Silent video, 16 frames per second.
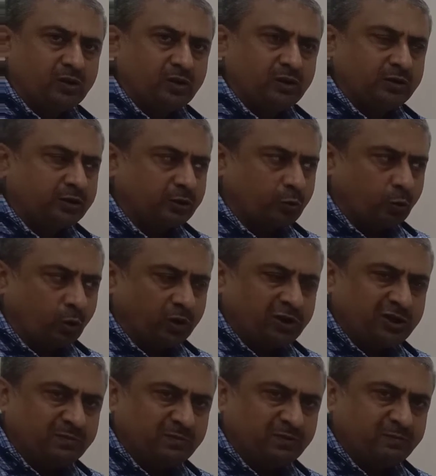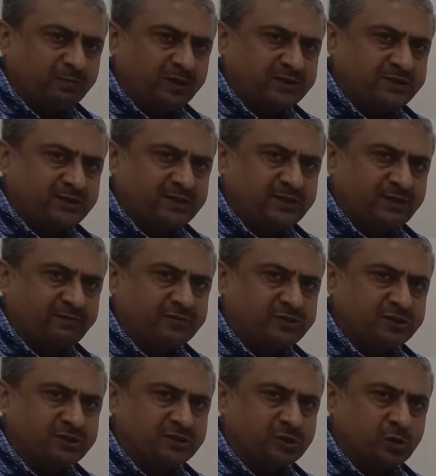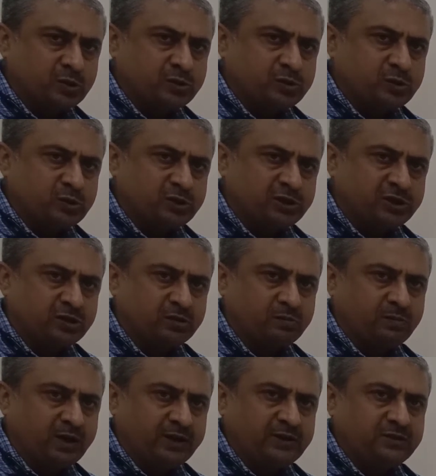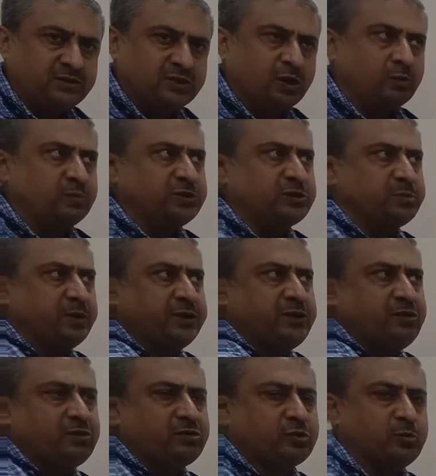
the quantum of budget deficits also determines how much money is